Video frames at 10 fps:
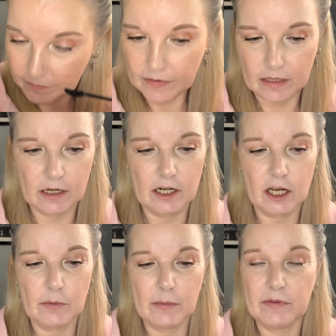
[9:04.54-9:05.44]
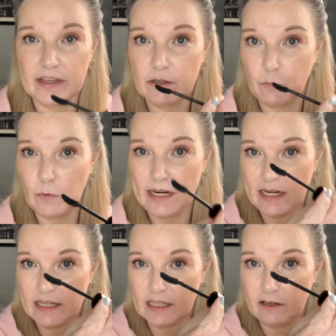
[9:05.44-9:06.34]
I'm going to go in with the
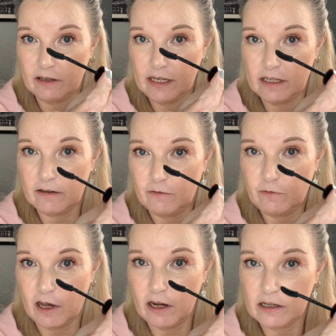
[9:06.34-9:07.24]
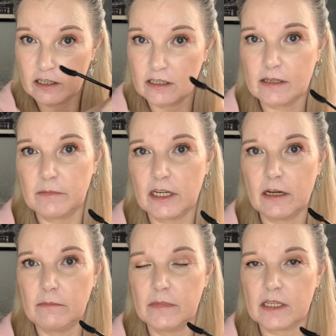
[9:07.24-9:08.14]
weeny side first, because
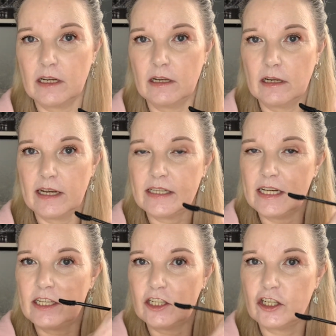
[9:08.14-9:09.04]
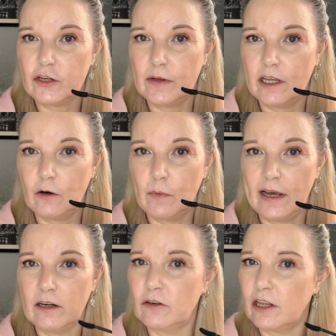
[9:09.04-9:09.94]
sometimes it's easier to do it that way,
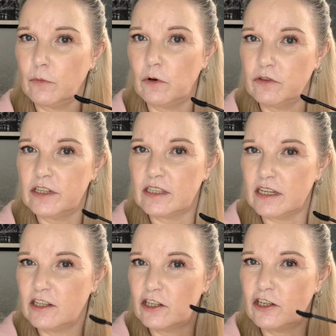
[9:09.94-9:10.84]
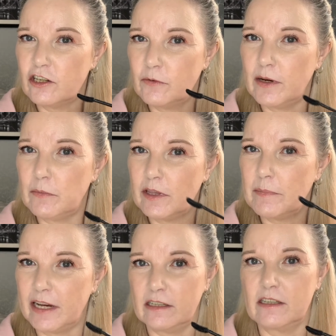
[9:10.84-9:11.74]
and on other ones it's easier to do it with the
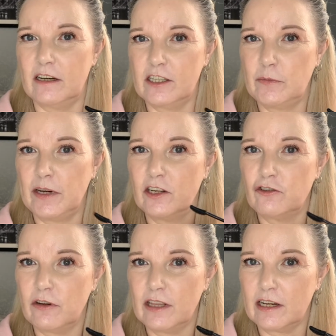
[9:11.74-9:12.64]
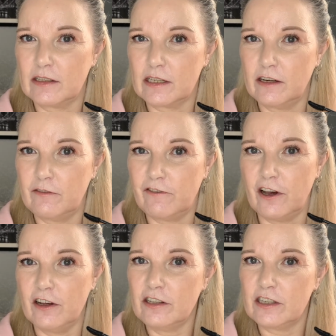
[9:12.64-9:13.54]
bigger side. So we're going to try that side
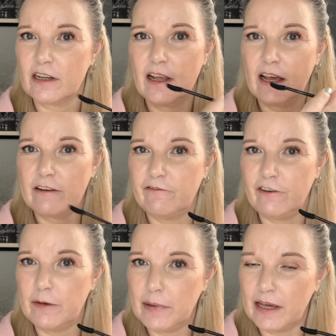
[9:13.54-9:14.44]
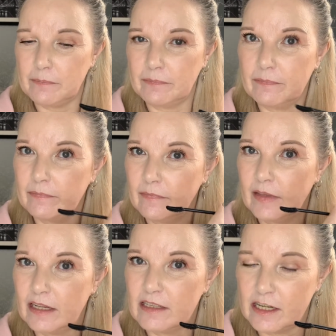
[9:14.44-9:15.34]
first and flip it
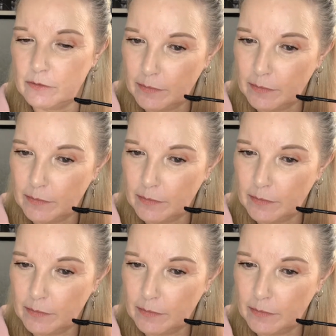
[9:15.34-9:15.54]
and see what we